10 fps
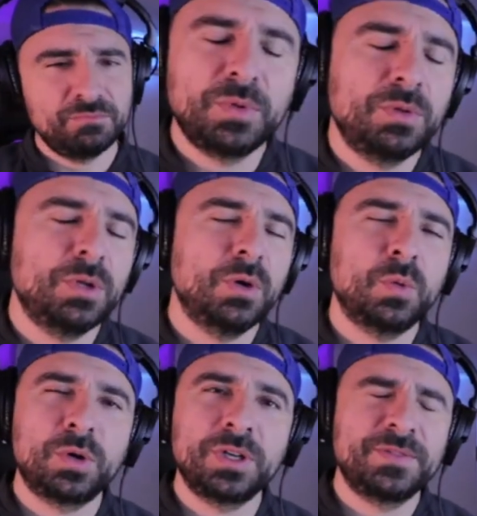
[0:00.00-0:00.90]
No
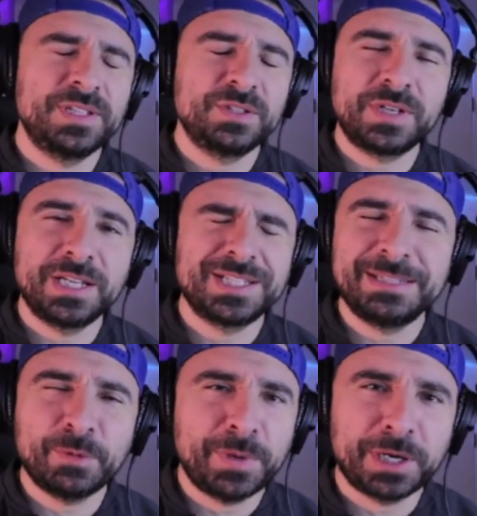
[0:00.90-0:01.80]
word if he's related to
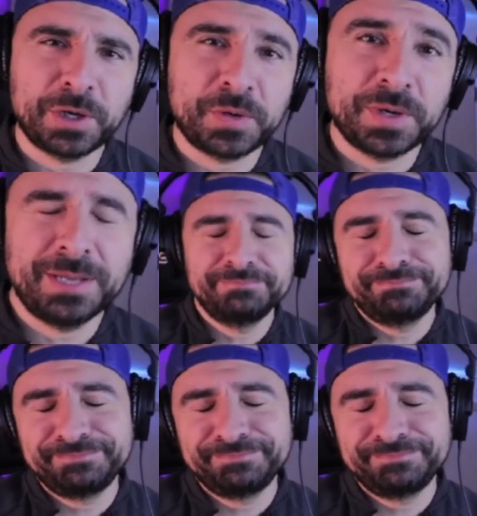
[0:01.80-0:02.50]
Timo Becker or not.